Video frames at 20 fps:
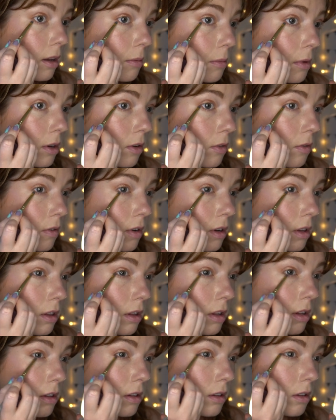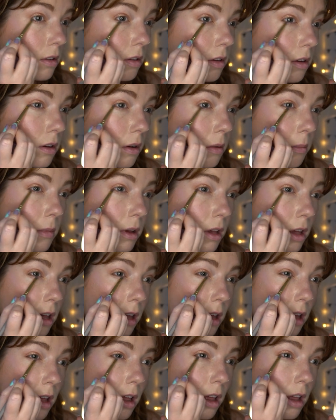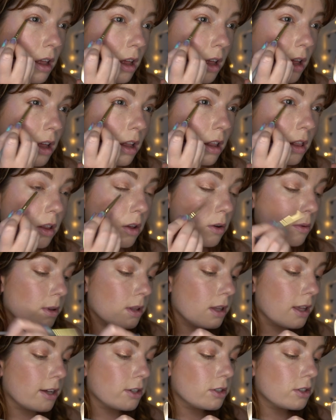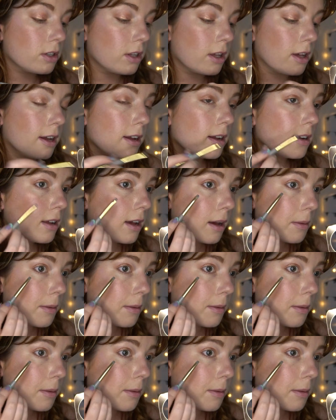I'm gonna run this along my lower lash line.